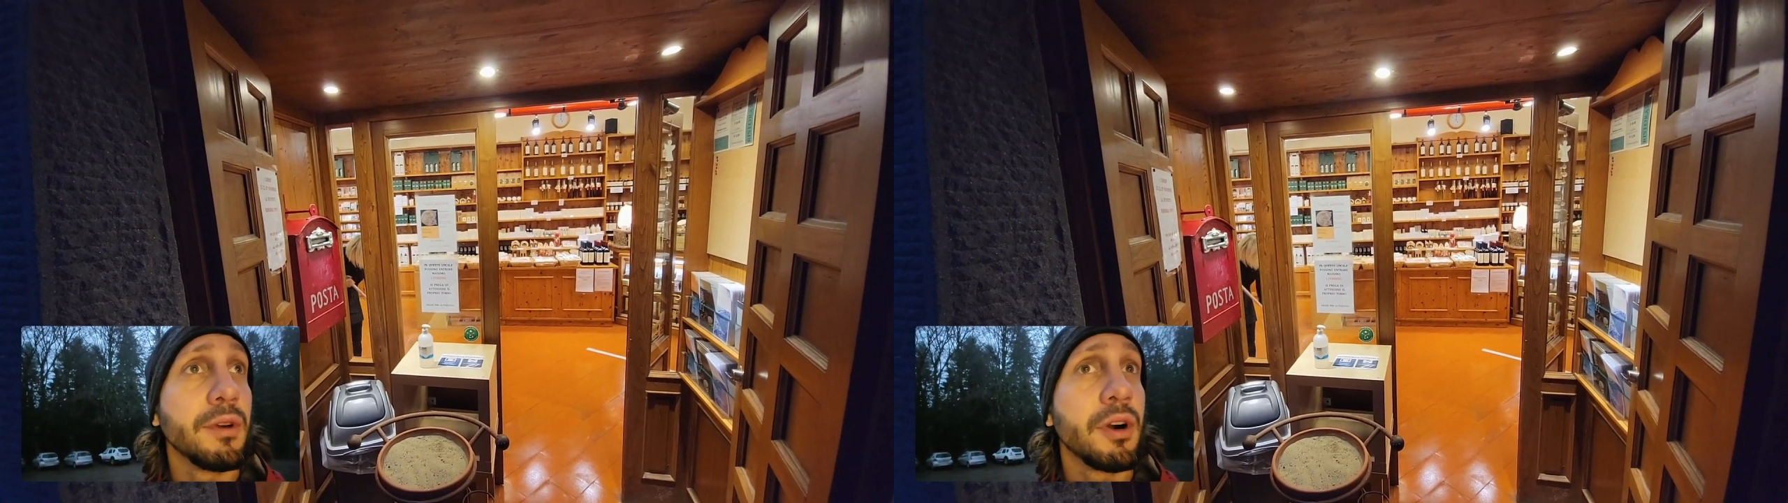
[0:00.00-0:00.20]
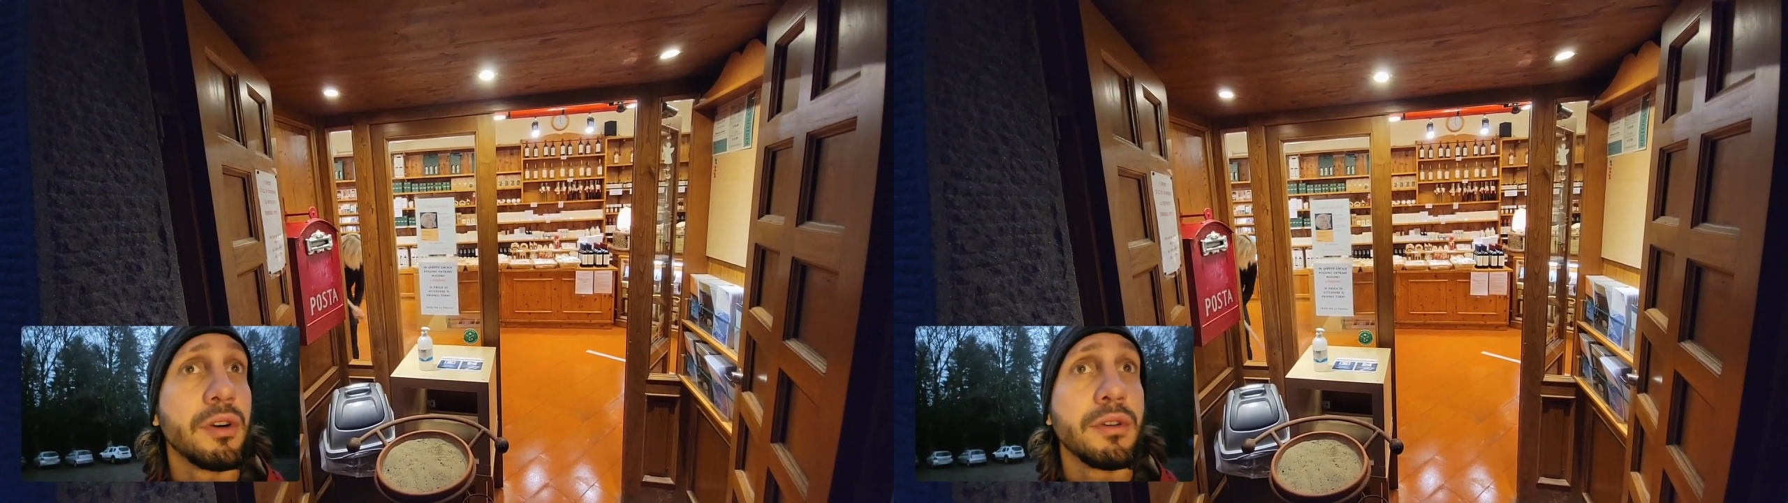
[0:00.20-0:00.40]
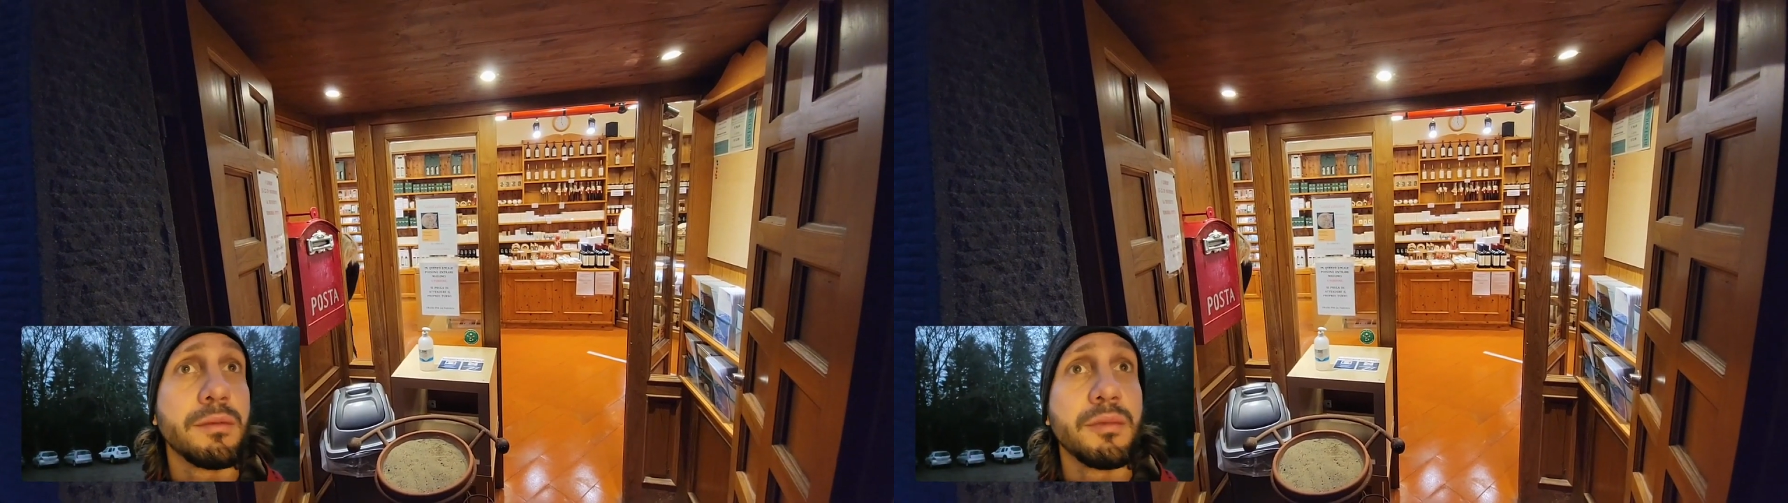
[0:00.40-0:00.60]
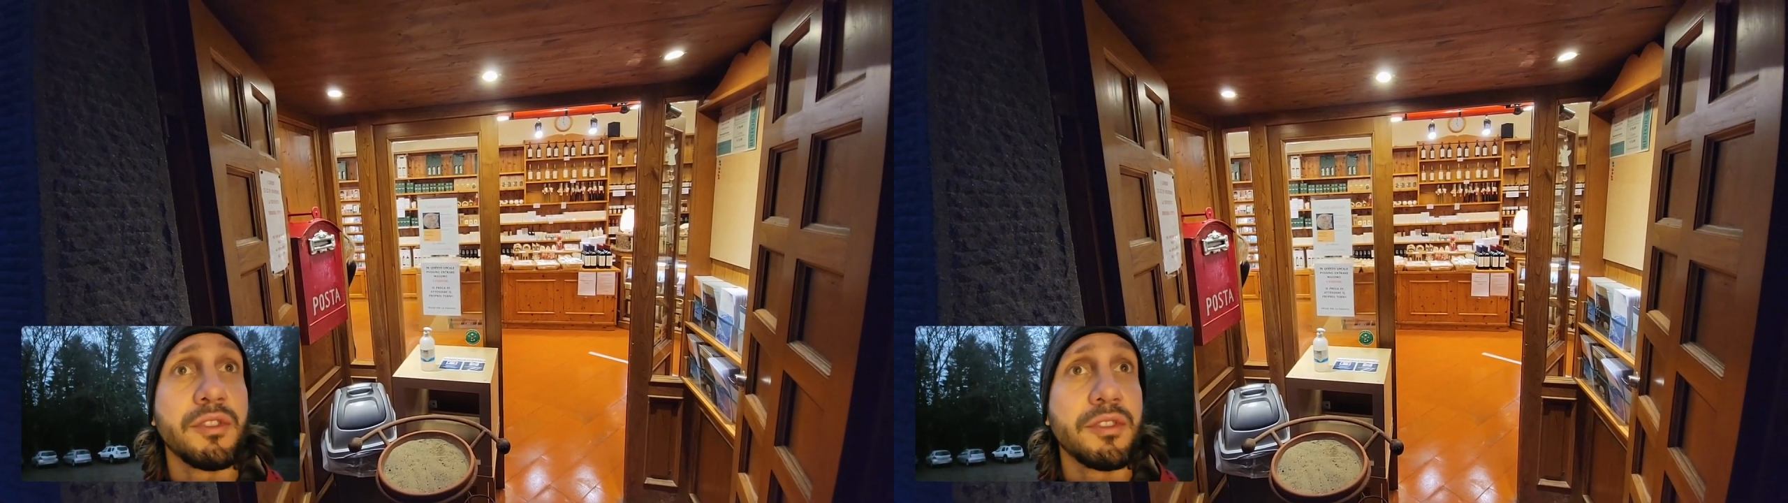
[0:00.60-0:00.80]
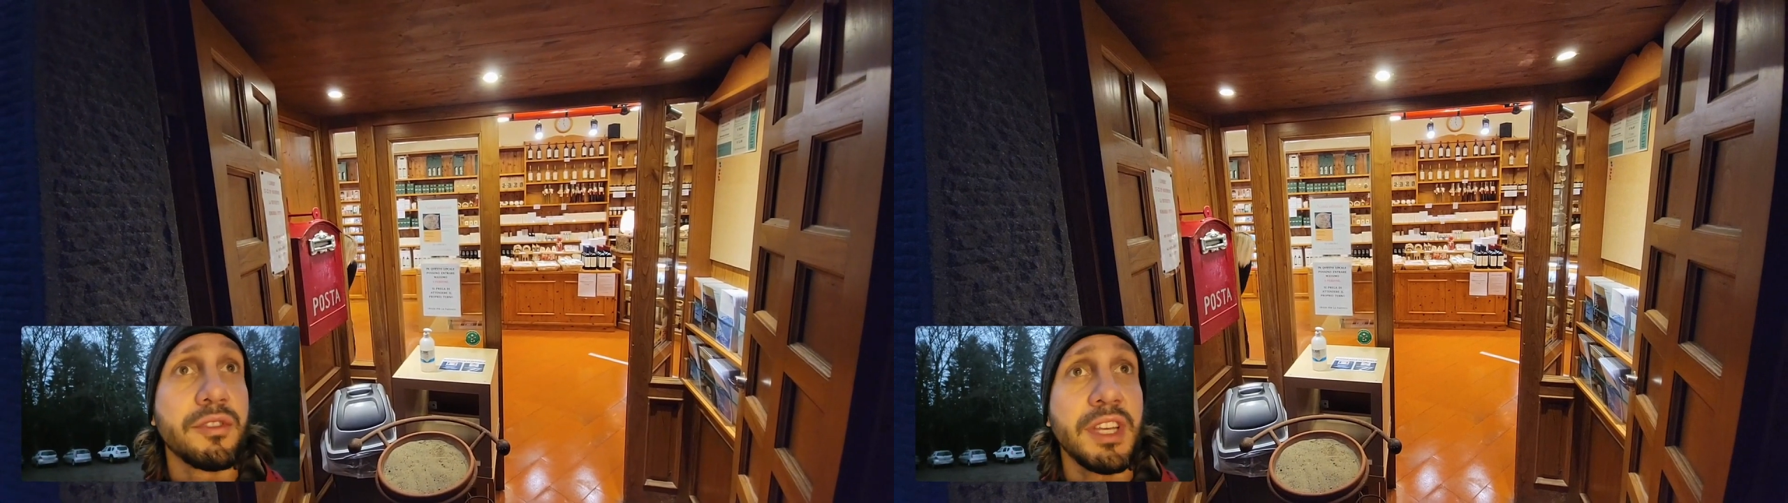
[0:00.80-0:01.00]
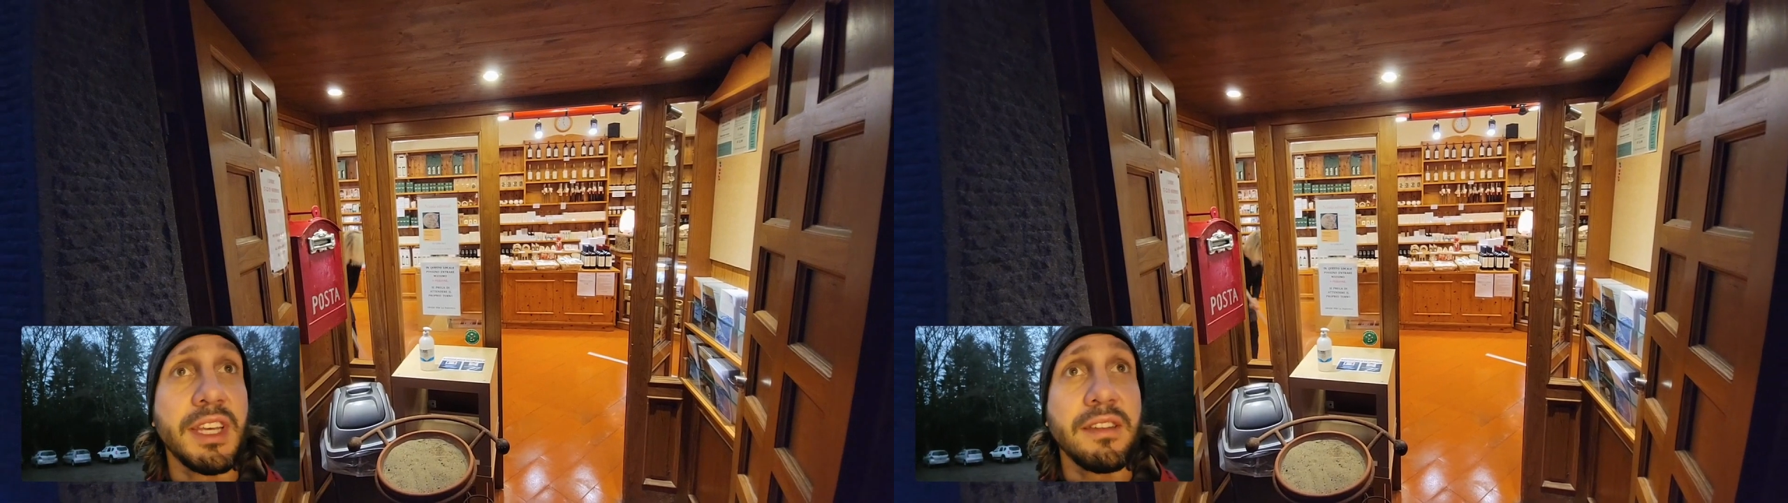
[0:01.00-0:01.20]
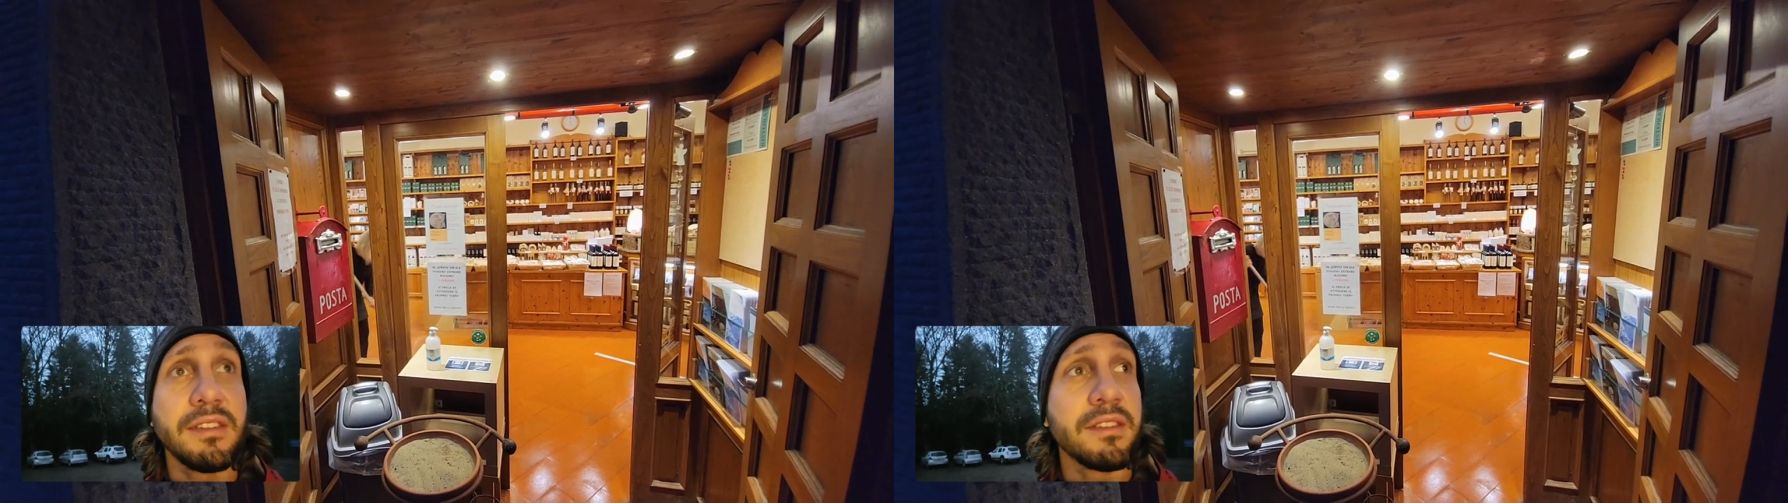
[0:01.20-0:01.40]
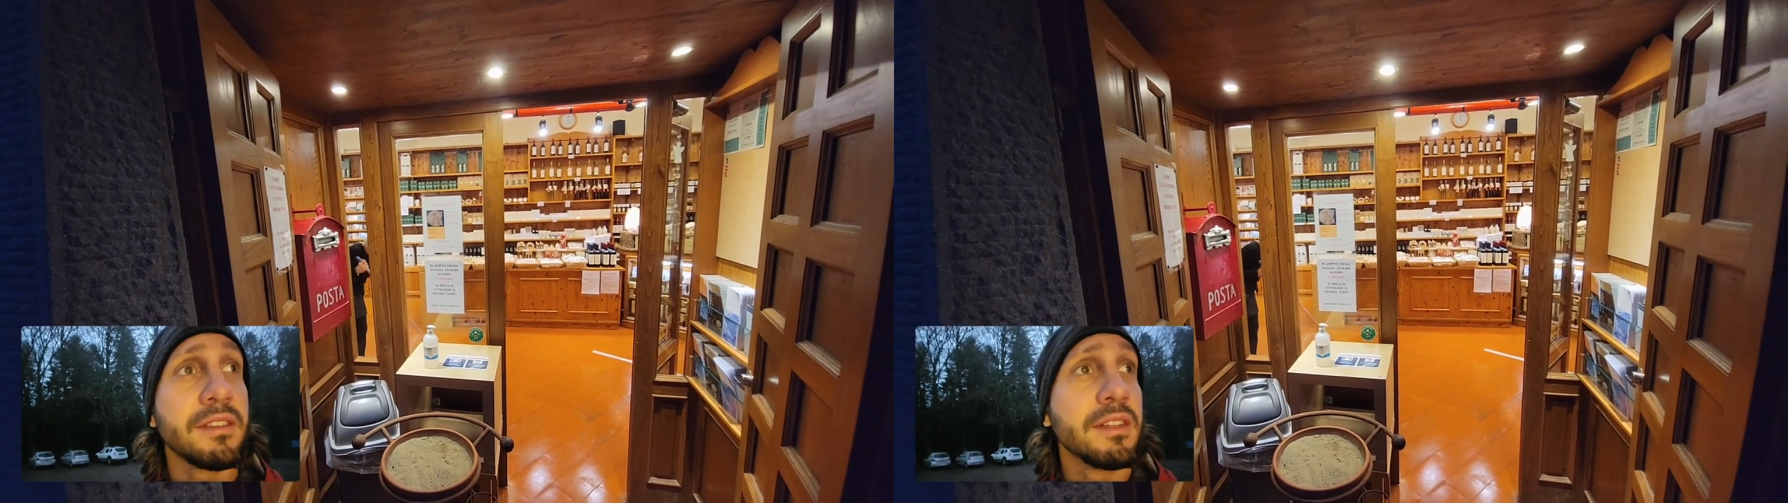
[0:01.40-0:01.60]
herbs,
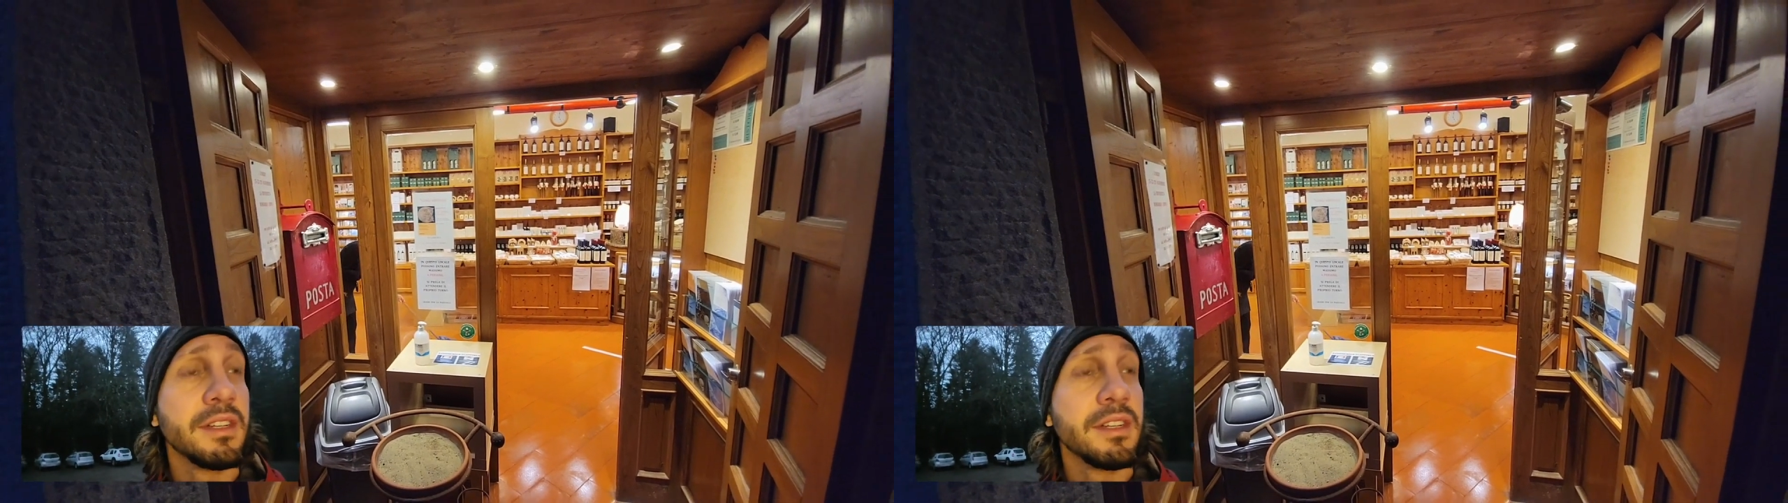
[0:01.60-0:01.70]
teas,